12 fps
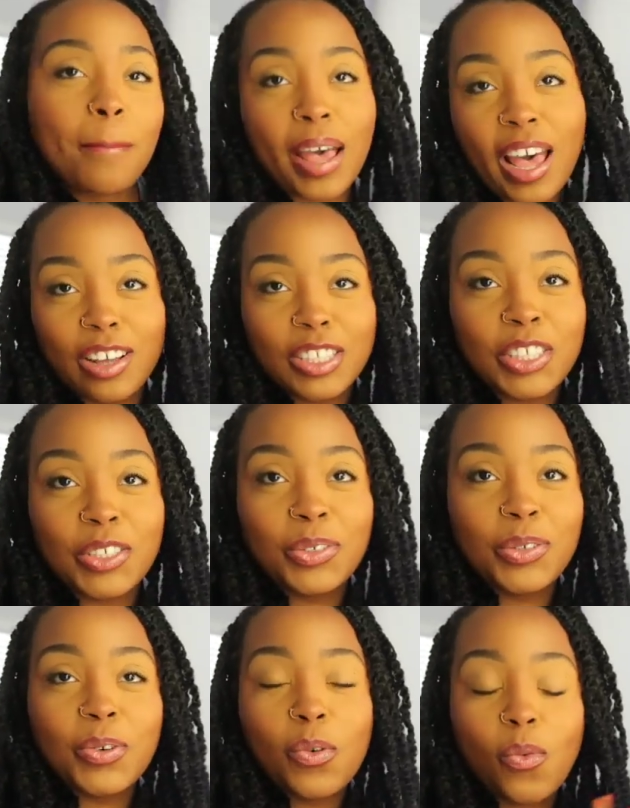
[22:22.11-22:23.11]
How
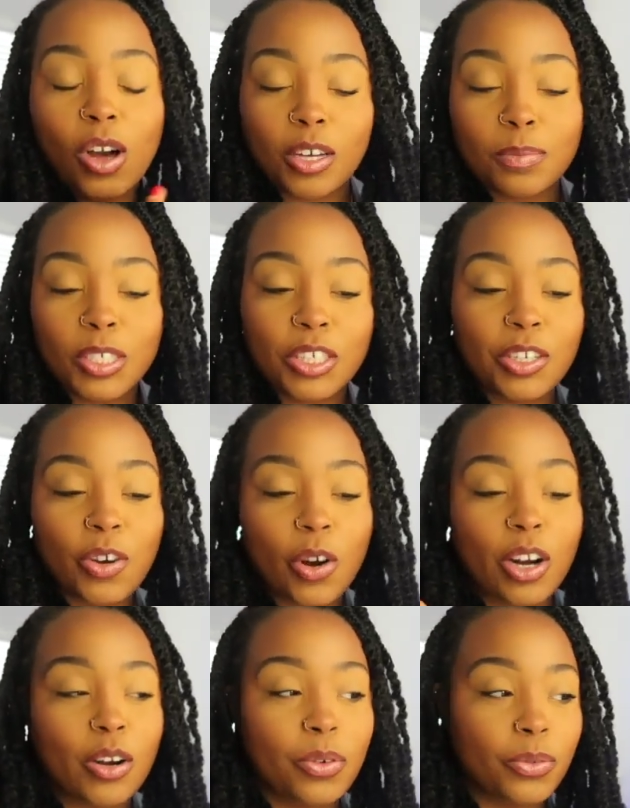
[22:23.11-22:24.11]
two welcome to
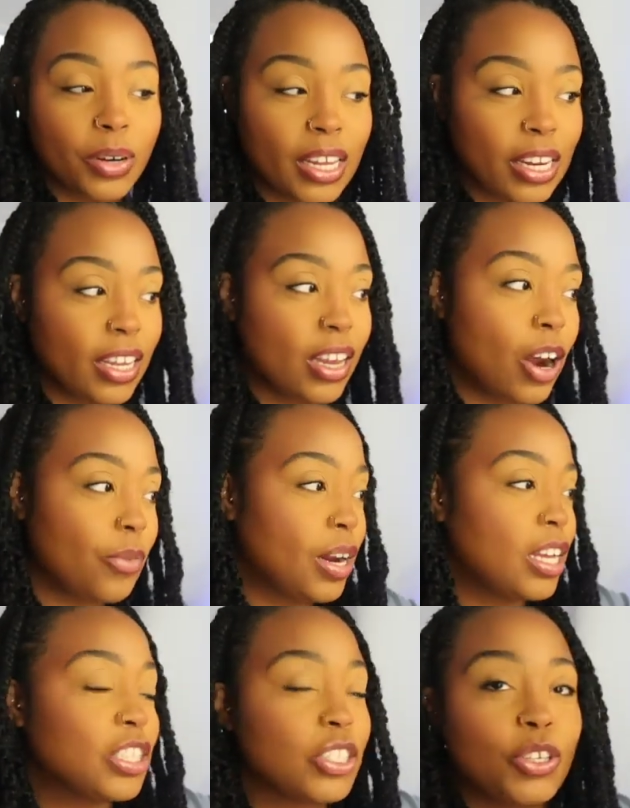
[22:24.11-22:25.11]
your reading all
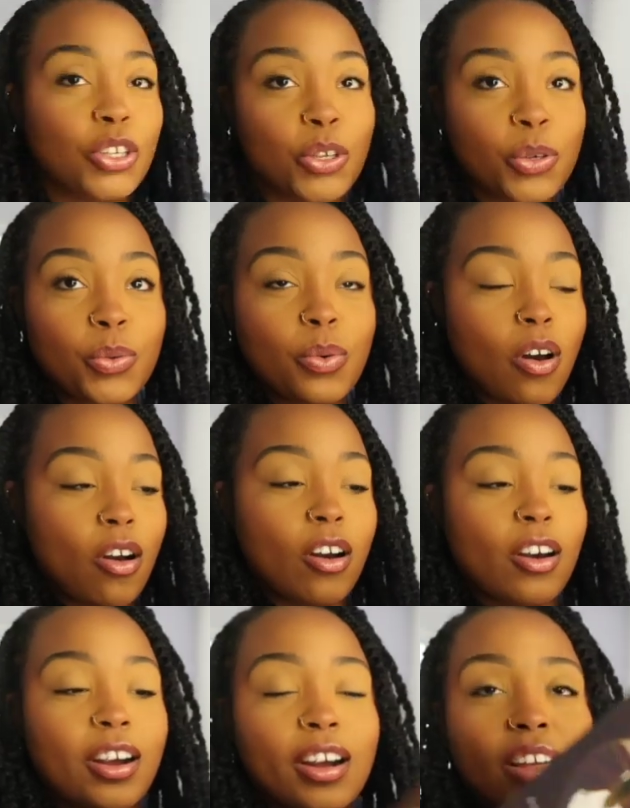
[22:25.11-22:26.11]
right so you
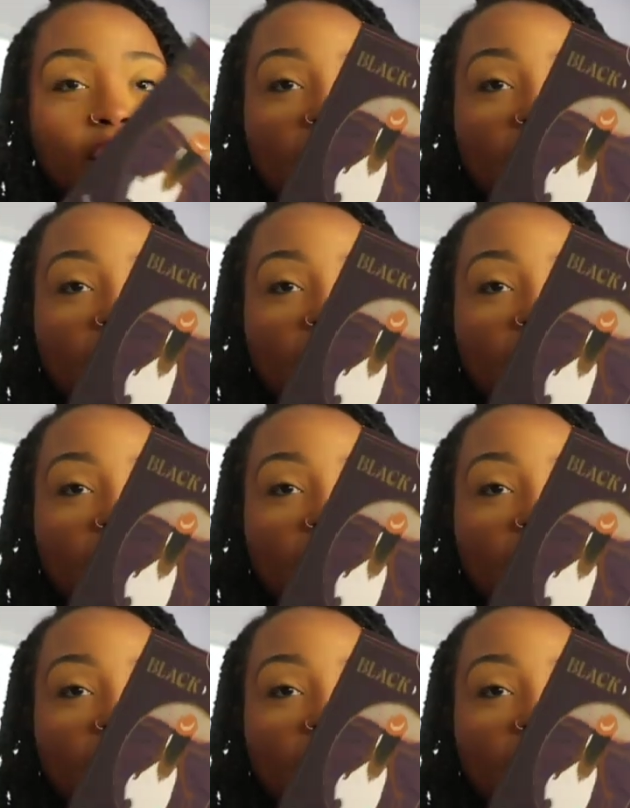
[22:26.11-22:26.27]
are